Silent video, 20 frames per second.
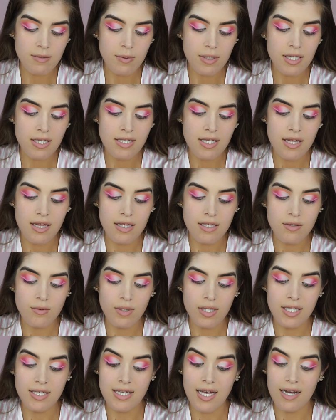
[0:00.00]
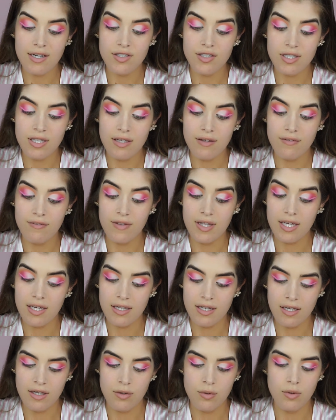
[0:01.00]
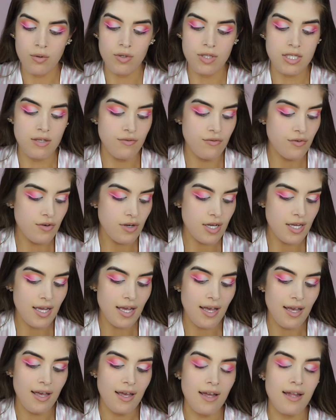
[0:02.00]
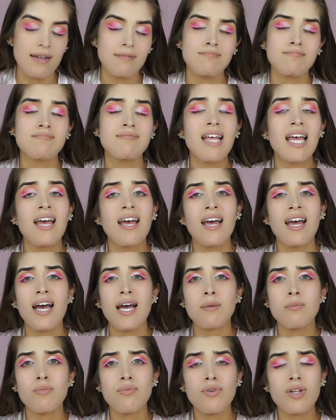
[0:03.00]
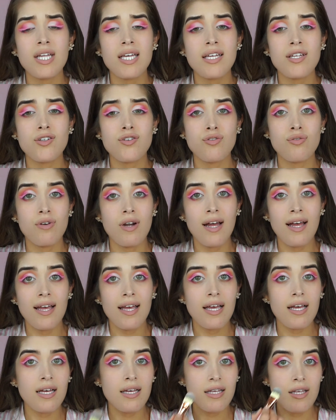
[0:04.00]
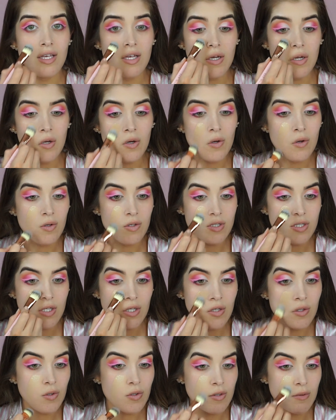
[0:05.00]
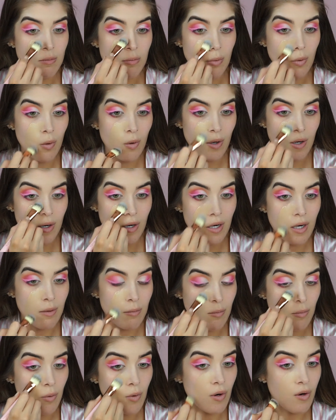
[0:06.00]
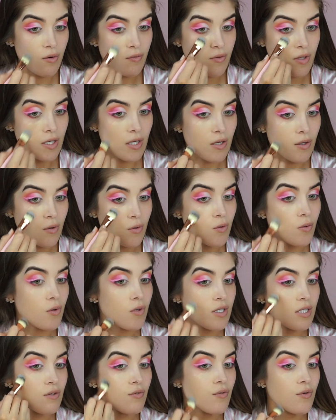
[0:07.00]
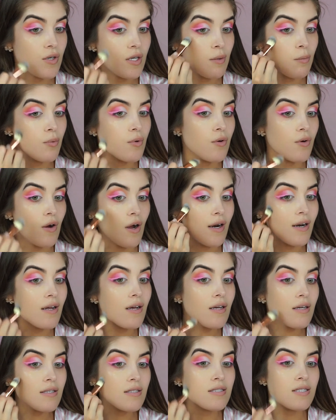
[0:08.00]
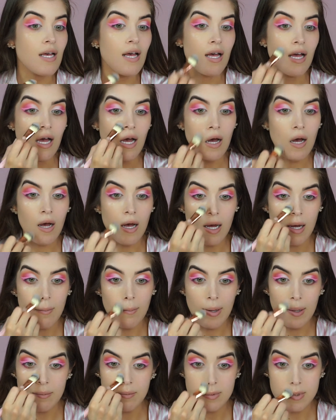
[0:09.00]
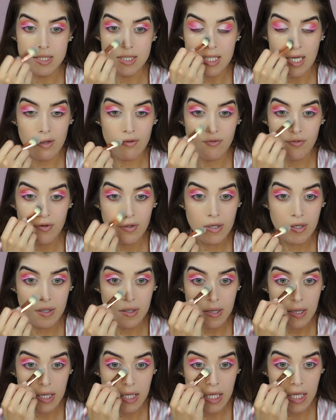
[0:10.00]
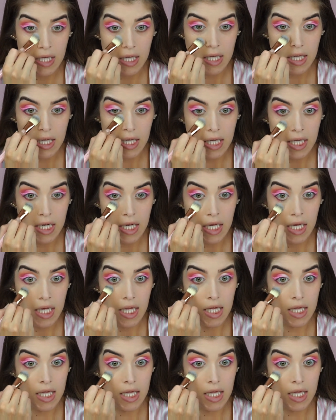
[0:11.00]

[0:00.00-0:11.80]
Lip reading: is because this one is actually vegan and cruelty-free, and I'm really trying, you know, to use more and more vegan and cruelty-free products. I'm definitely eating